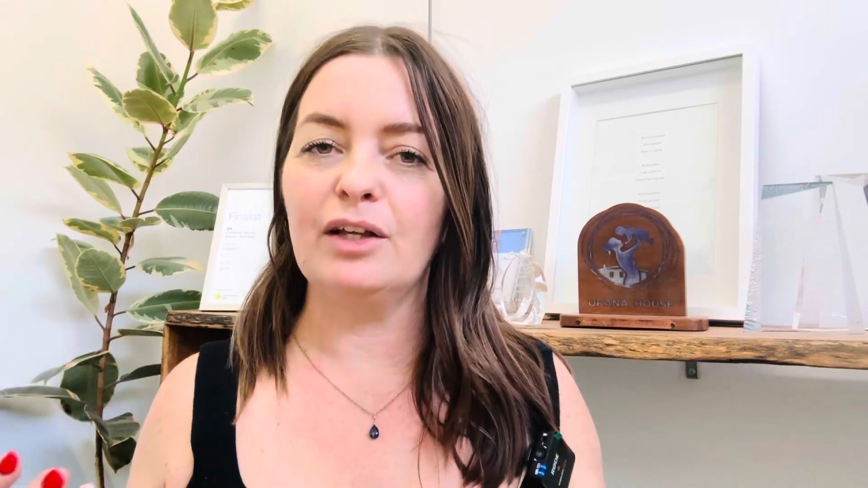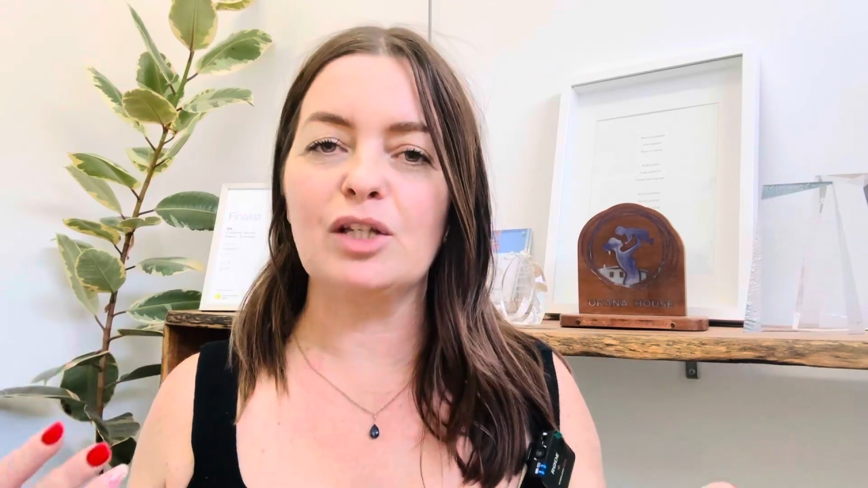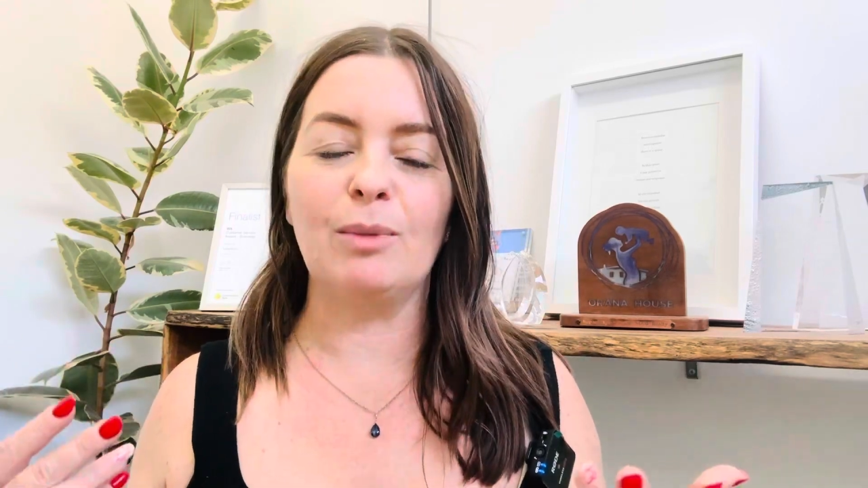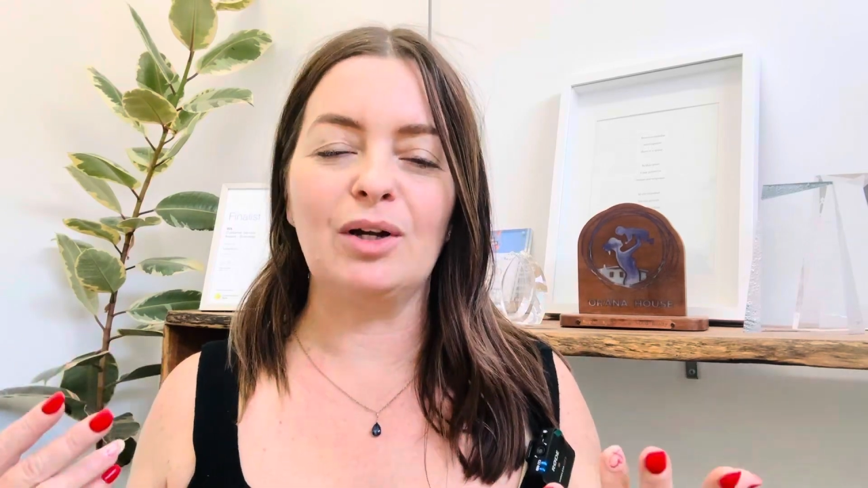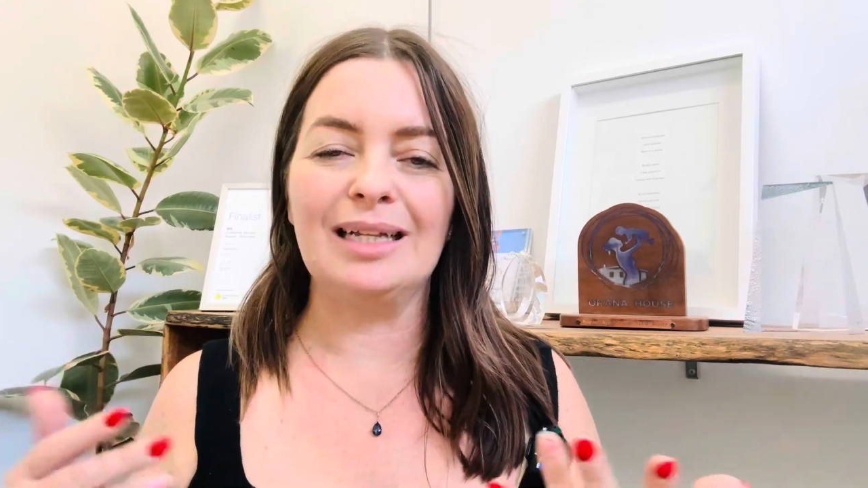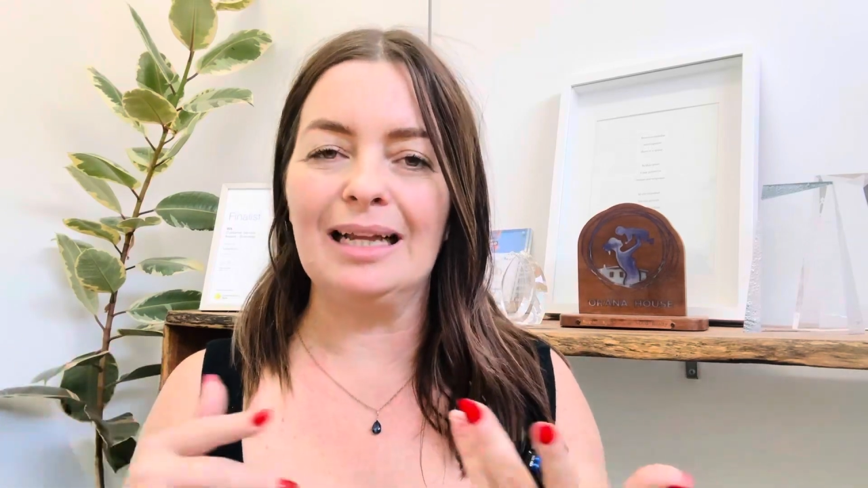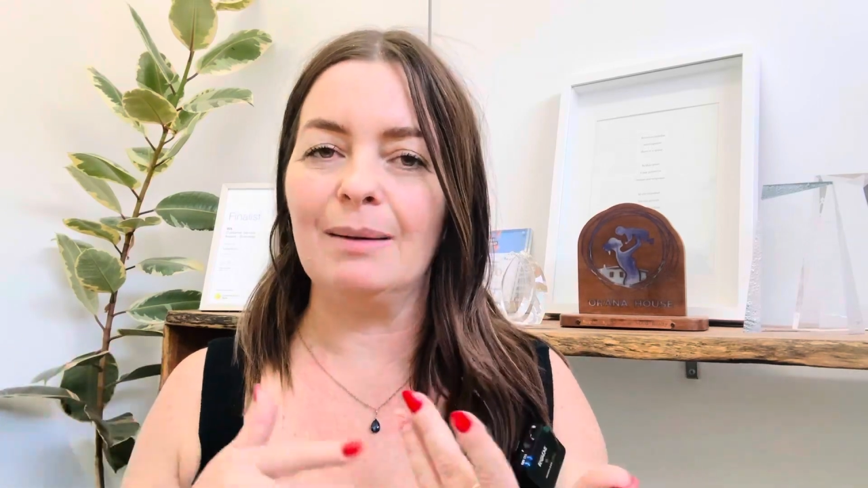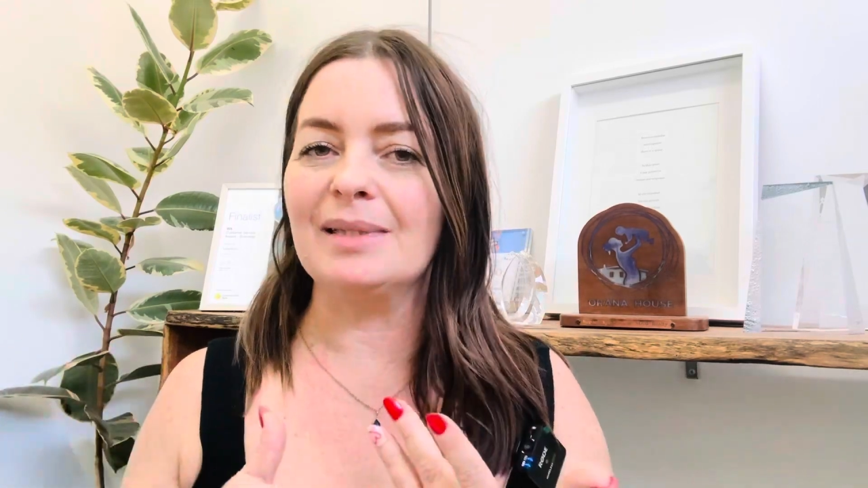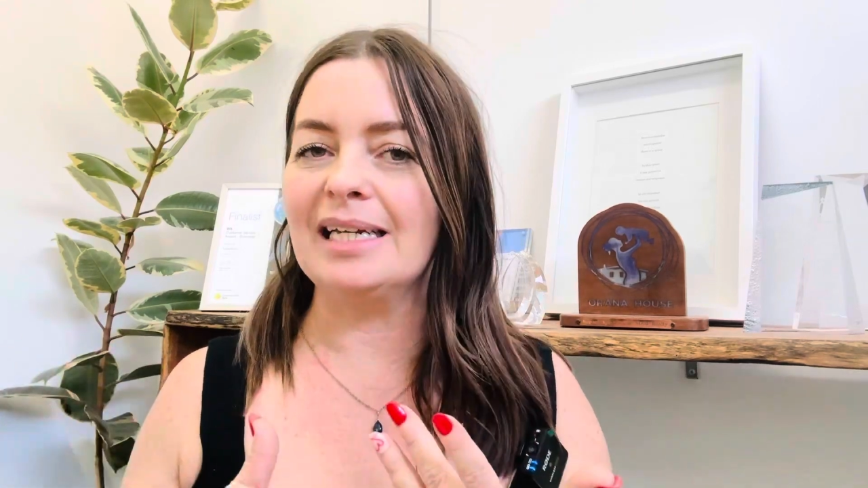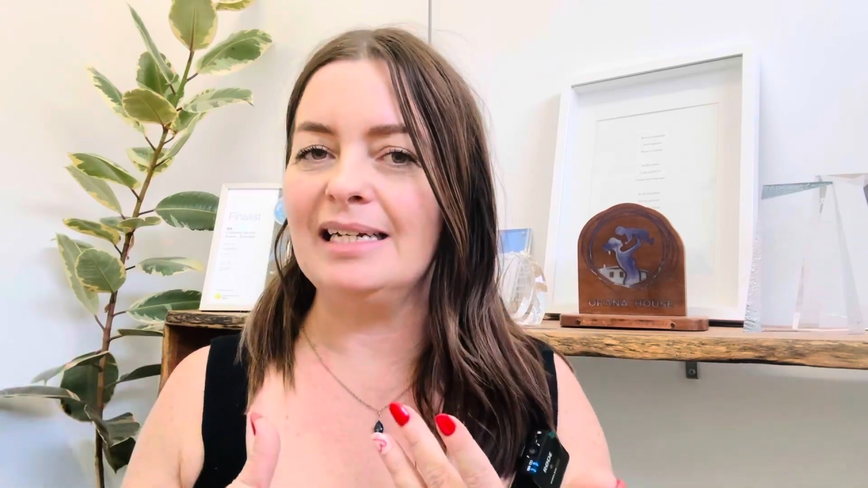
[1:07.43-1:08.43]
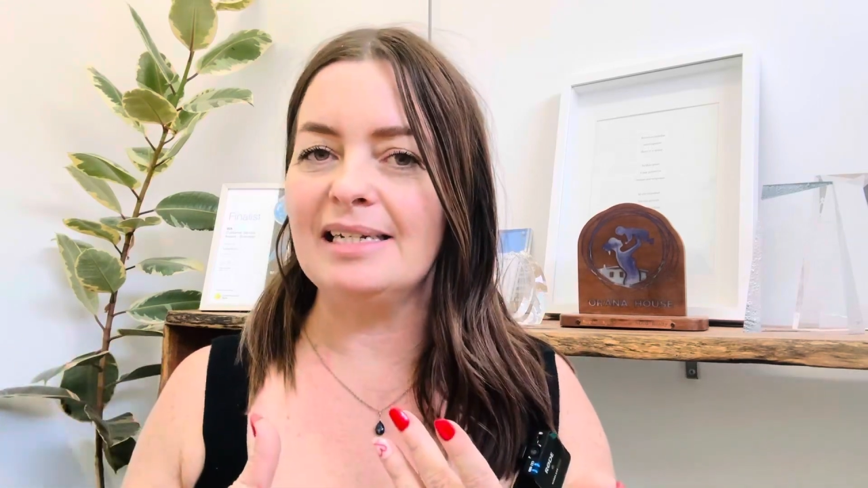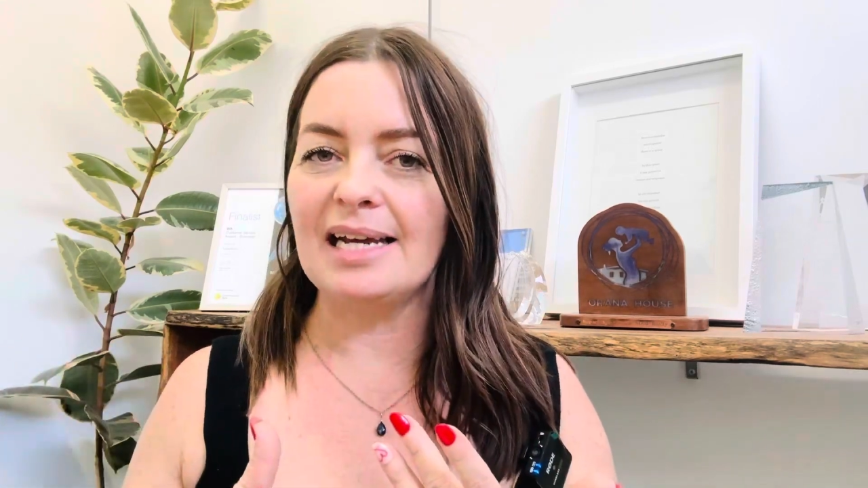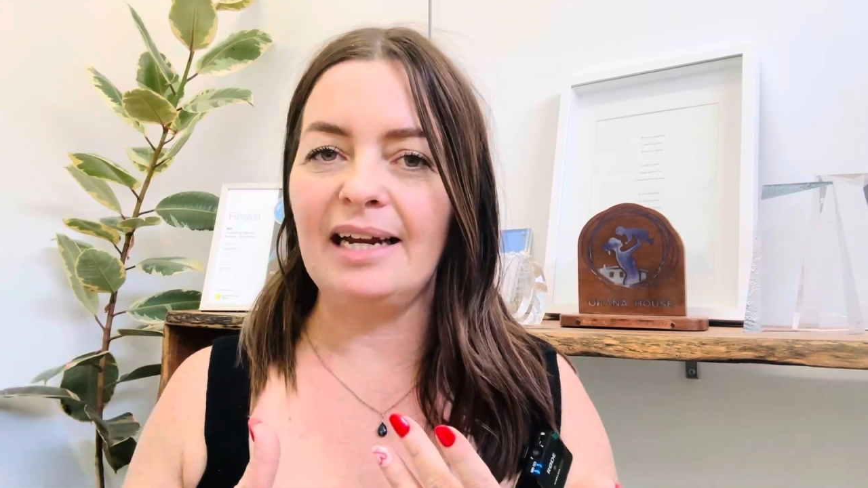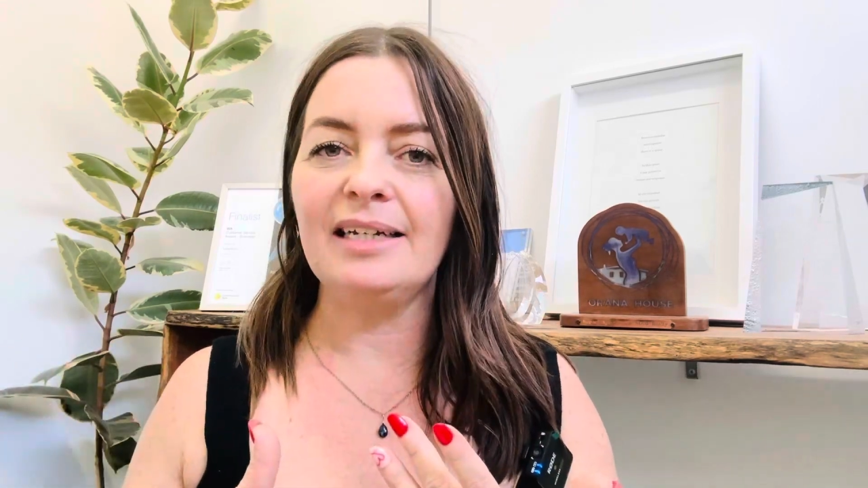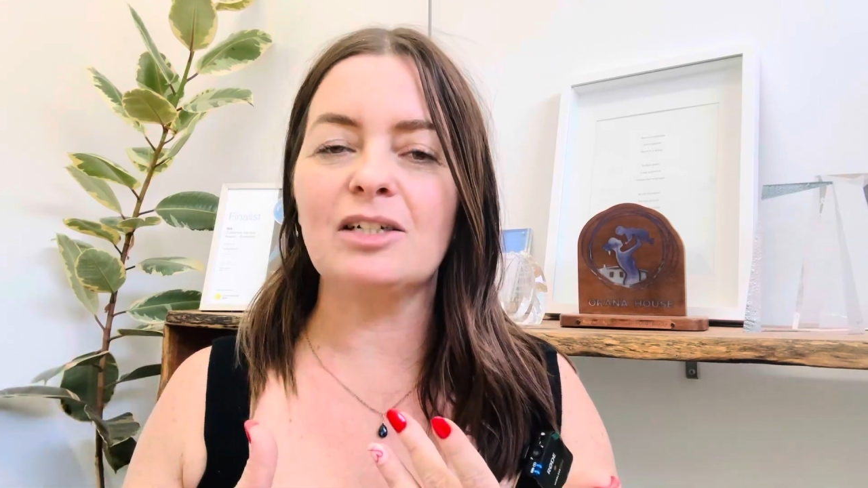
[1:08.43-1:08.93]
smoke alarm's in
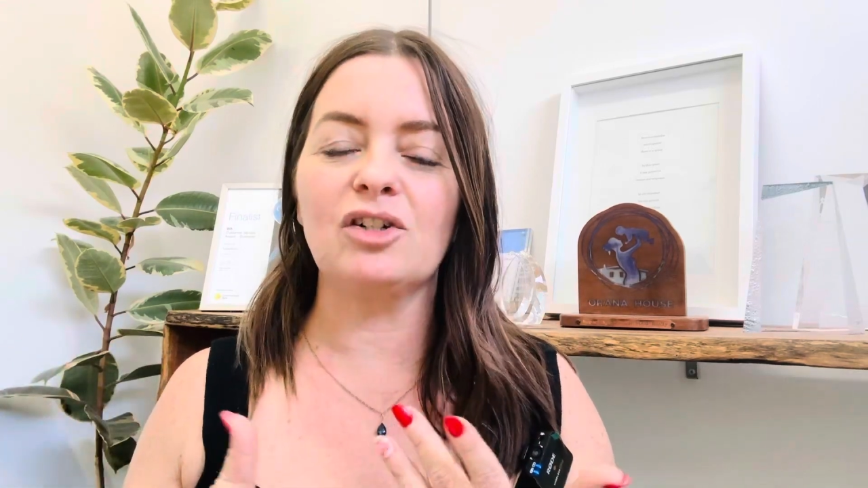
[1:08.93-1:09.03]
date,